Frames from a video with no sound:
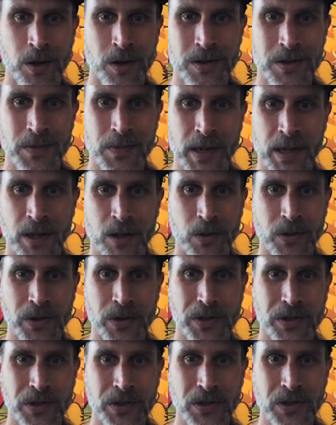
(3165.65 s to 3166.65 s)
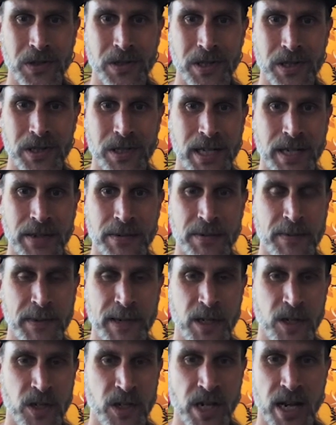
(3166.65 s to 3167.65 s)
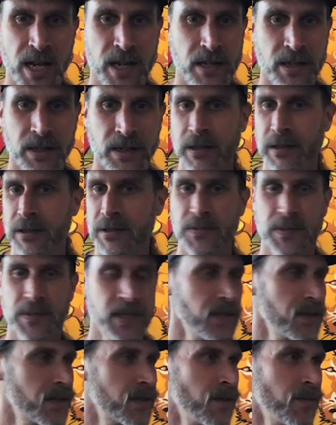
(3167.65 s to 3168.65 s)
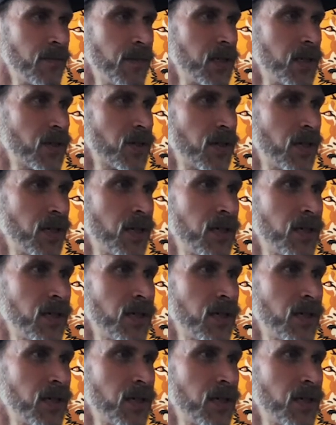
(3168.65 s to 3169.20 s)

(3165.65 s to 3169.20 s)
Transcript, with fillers: it's my go-to and just keeps me in check and gives me so much